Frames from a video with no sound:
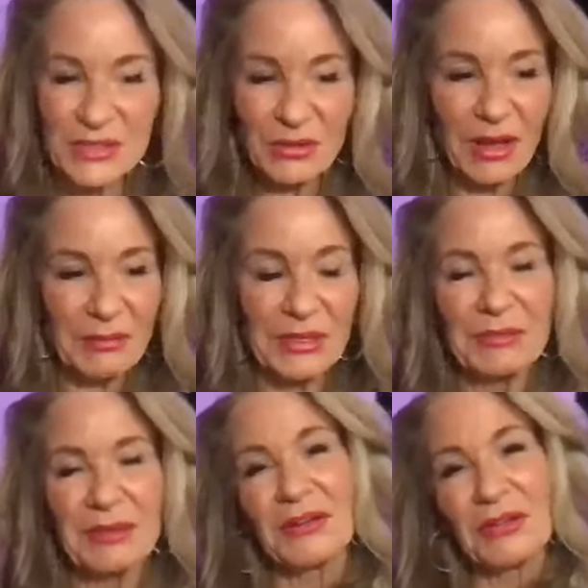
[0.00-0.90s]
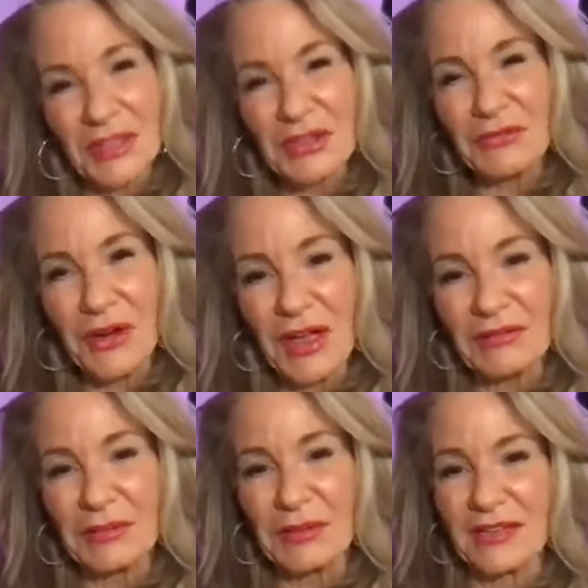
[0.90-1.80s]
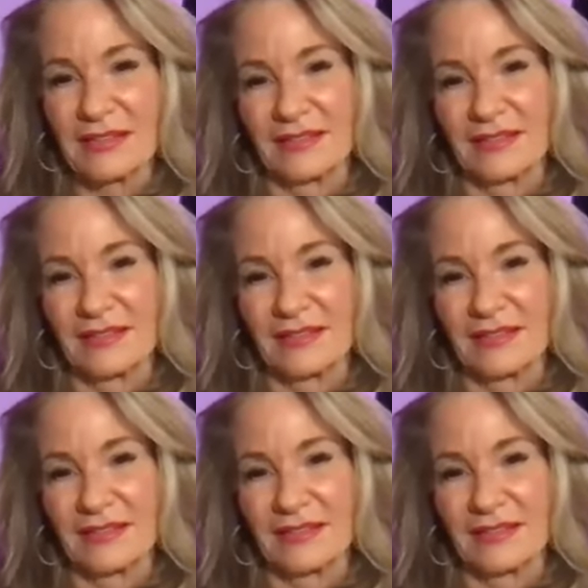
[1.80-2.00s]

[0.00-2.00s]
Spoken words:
so happy to be here. Thank you for having me.